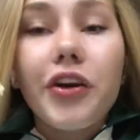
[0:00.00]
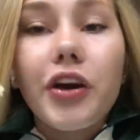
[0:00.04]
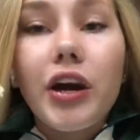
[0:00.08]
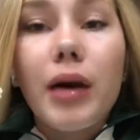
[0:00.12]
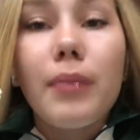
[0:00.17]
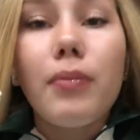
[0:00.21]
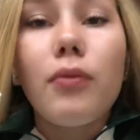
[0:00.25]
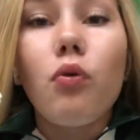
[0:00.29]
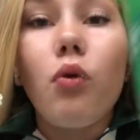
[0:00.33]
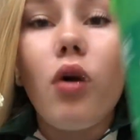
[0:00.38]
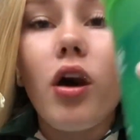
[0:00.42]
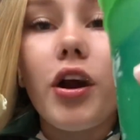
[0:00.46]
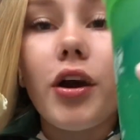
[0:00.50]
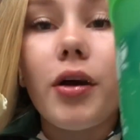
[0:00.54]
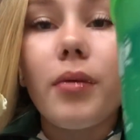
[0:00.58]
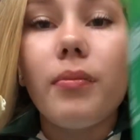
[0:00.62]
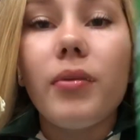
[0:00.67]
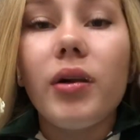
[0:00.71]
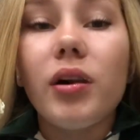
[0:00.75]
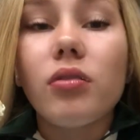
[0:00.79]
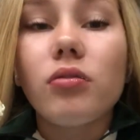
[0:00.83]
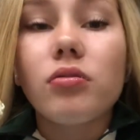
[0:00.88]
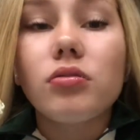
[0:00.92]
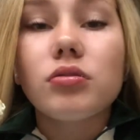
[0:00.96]
a cup of water or
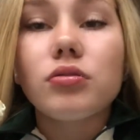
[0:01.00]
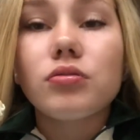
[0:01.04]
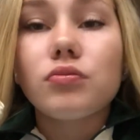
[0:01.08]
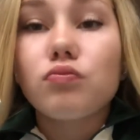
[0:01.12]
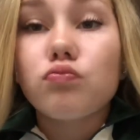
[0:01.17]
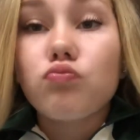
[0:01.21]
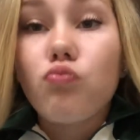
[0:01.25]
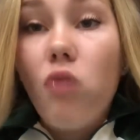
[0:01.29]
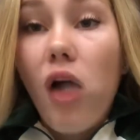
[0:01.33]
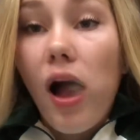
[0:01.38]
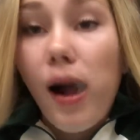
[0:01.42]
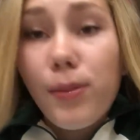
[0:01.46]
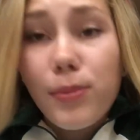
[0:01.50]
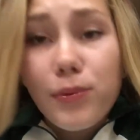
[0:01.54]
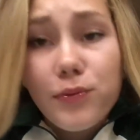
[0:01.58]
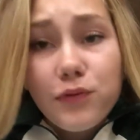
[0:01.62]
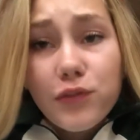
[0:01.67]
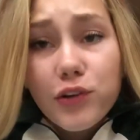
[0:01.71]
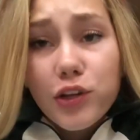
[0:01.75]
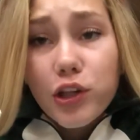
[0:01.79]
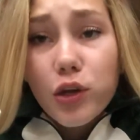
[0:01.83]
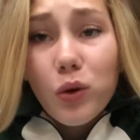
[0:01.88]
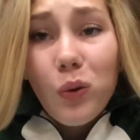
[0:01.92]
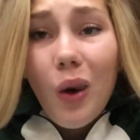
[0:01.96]
milk. I've been
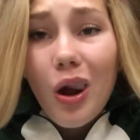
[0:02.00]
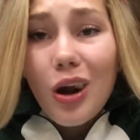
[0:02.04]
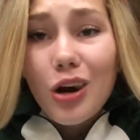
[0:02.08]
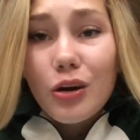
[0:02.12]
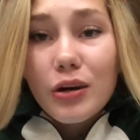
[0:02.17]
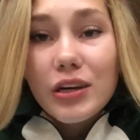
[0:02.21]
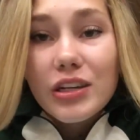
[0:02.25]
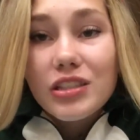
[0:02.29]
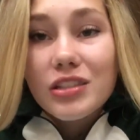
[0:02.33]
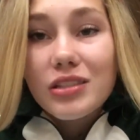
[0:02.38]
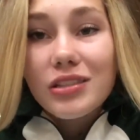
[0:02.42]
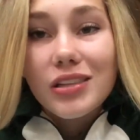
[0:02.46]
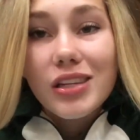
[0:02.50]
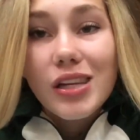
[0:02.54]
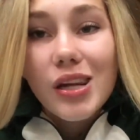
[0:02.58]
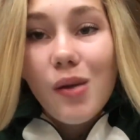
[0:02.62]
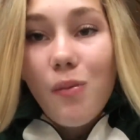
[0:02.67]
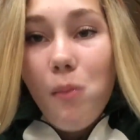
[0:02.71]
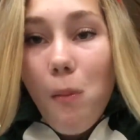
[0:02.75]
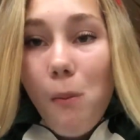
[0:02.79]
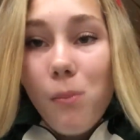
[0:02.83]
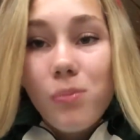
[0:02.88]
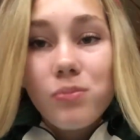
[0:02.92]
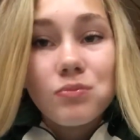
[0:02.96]
feeling water recently.
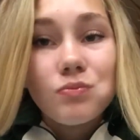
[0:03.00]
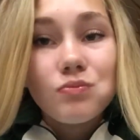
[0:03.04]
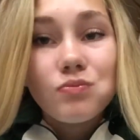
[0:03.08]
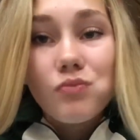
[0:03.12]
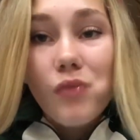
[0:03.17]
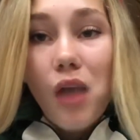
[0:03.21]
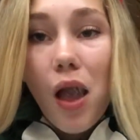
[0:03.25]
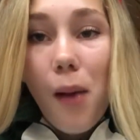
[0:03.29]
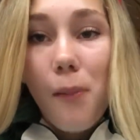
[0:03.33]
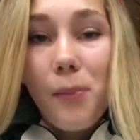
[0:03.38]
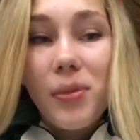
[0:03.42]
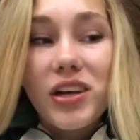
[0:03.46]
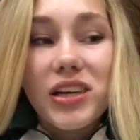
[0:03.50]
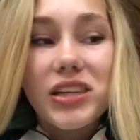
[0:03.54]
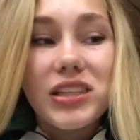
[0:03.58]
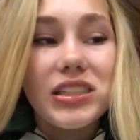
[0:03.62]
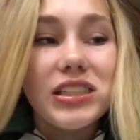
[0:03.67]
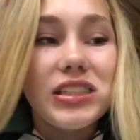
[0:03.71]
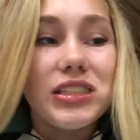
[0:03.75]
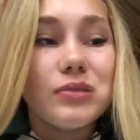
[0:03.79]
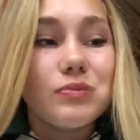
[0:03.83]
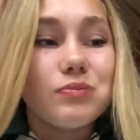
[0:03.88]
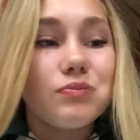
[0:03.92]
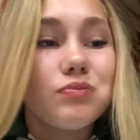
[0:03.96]
I'm gonna
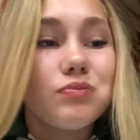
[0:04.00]
eat.